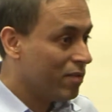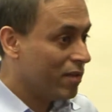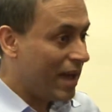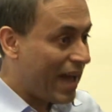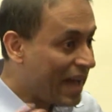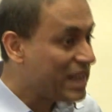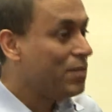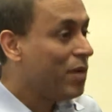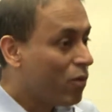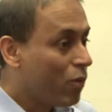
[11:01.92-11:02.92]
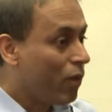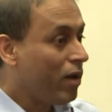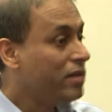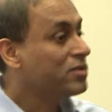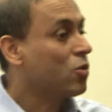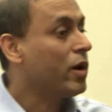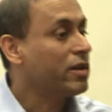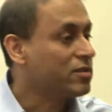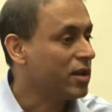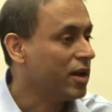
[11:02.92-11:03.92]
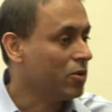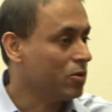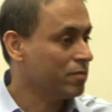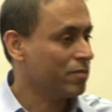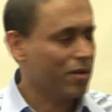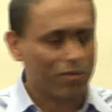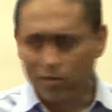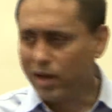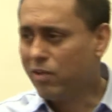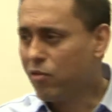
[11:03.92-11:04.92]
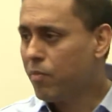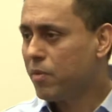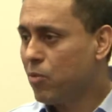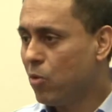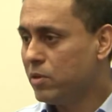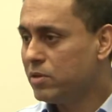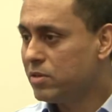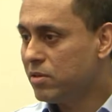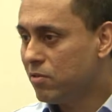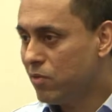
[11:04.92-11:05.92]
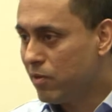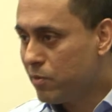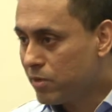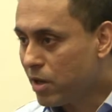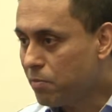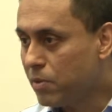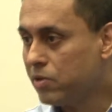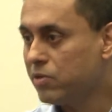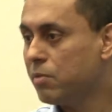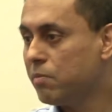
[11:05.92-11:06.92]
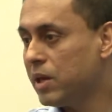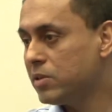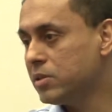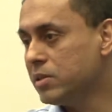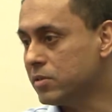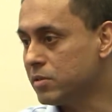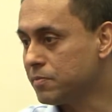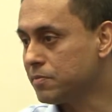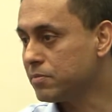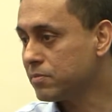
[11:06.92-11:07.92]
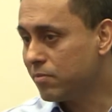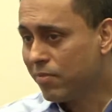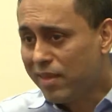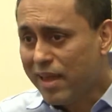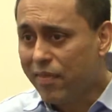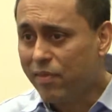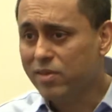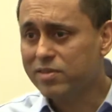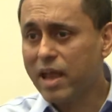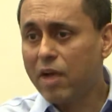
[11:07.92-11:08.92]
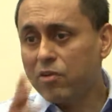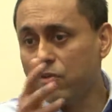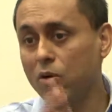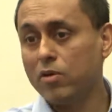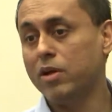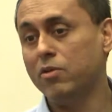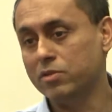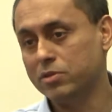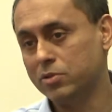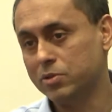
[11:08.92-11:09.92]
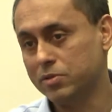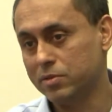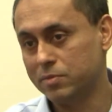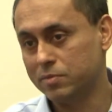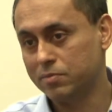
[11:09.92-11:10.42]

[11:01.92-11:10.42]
the academic world is quite siloed, right from the moment where we start producing PhDs. And this carries on into institutions.